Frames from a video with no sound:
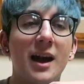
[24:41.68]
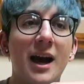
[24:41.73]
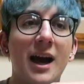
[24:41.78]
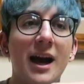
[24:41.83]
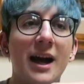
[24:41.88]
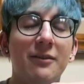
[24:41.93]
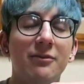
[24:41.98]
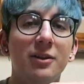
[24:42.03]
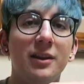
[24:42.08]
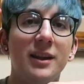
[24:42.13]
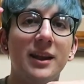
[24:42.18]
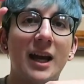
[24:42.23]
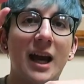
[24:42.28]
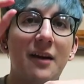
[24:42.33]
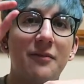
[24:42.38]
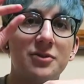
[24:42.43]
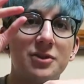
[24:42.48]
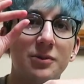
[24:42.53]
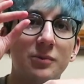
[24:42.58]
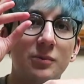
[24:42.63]
I really
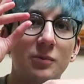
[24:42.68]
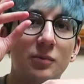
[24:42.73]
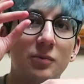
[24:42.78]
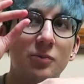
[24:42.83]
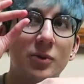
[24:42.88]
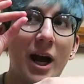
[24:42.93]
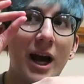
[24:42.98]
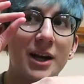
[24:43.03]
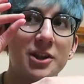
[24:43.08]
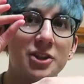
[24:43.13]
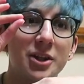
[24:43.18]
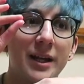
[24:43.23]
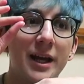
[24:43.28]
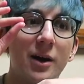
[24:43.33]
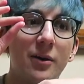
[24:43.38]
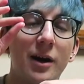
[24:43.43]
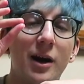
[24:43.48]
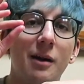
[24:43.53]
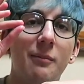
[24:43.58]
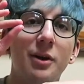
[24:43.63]
have to ration
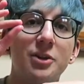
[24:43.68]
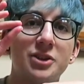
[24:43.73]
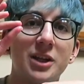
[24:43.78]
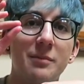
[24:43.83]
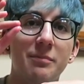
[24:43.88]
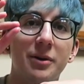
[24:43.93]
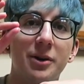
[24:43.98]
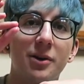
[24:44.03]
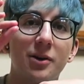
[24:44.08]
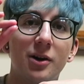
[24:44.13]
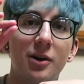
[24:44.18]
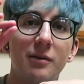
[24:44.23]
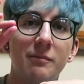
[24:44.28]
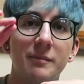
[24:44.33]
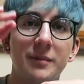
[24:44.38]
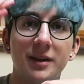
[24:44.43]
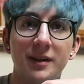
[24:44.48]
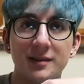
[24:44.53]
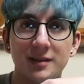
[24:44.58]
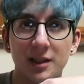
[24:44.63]
out how much I put it
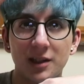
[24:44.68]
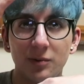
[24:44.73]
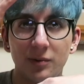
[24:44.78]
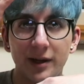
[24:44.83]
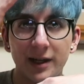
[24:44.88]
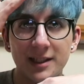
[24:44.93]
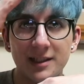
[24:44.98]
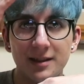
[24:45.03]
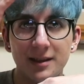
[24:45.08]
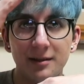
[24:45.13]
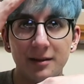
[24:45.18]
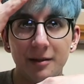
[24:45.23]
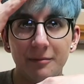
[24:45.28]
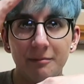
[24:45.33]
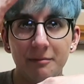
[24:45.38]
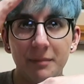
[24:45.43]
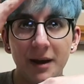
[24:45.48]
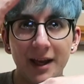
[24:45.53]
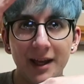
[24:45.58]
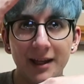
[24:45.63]
on, because otherwise the
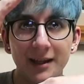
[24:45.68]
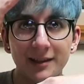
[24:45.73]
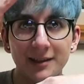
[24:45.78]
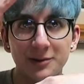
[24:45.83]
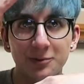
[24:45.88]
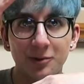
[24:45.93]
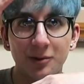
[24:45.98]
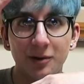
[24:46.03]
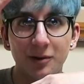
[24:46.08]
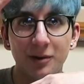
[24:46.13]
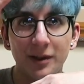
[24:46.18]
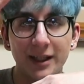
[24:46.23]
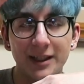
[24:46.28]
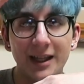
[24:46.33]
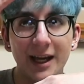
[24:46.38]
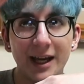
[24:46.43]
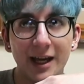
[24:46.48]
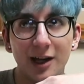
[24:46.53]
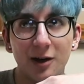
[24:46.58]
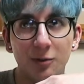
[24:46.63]
bangs will, like
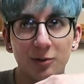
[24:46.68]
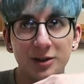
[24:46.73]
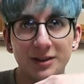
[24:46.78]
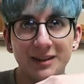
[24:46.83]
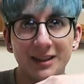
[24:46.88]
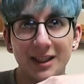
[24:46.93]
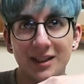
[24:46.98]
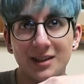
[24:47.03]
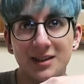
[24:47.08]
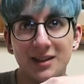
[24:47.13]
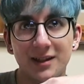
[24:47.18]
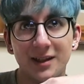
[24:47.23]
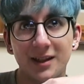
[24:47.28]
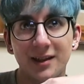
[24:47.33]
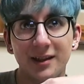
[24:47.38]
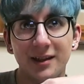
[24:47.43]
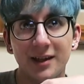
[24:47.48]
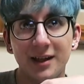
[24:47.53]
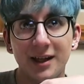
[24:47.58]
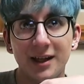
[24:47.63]
the hair will stick to
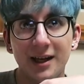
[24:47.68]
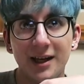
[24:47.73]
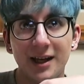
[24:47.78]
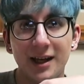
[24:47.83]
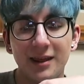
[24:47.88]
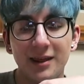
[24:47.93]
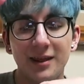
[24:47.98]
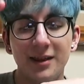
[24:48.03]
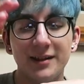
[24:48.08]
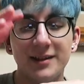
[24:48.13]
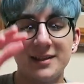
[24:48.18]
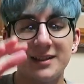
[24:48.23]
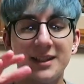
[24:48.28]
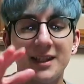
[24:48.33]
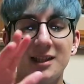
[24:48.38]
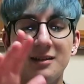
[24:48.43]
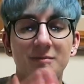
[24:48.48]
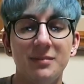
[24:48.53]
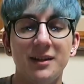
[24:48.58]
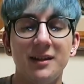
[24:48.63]
the
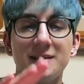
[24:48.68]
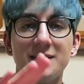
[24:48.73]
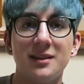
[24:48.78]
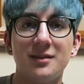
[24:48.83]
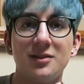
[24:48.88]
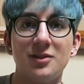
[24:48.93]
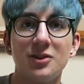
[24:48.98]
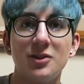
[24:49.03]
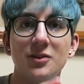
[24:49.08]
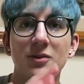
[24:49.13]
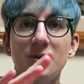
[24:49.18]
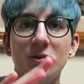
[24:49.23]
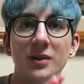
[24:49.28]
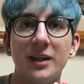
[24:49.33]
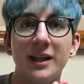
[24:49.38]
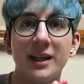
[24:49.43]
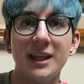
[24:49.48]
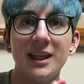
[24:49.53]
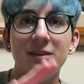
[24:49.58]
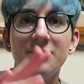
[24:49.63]
skin because it's too,
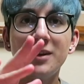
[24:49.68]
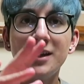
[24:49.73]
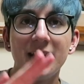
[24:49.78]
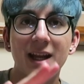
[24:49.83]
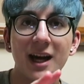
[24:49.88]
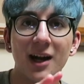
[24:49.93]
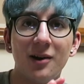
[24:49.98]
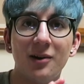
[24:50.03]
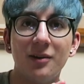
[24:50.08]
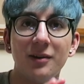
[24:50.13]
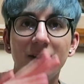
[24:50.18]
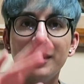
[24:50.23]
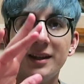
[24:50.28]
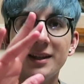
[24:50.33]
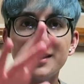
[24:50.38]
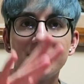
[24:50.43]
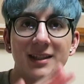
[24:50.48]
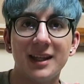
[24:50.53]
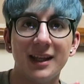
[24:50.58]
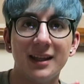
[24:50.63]
like even now,
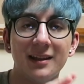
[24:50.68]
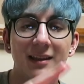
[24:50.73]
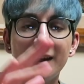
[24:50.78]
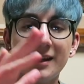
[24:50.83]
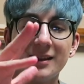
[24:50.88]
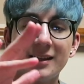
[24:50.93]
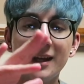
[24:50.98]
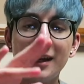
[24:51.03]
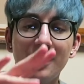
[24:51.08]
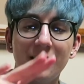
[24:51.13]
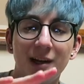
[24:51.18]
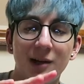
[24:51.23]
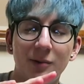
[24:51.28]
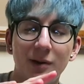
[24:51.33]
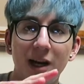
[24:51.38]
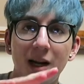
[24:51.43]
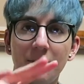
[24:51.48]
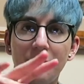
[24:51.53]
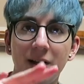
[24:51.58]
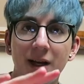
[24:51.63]
this, like the area
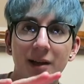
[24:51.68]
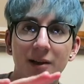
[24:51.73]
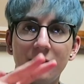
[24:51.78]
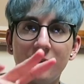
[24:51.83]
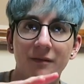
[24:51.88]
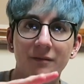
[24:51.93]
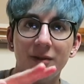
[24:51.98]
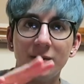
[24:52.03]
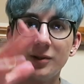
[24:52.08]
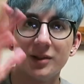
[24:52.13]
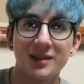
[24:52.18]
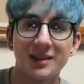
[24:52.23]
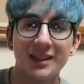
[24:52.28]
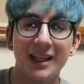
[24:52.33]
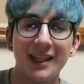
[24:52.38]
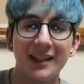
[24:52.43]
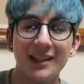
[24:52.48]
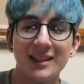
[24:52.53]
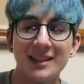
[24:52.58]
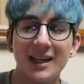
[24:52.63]
where I applied it on feels
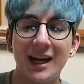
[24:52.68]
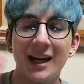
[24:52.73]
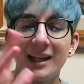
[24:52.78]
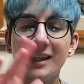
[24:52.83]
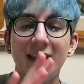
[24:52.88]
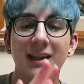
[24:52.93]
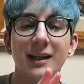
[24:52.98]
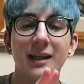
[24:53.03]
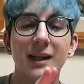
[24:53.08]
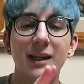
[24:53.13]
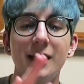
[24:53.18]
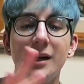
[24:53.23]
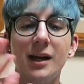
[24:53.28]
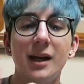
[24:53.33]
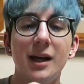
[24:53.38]
slightly tacky.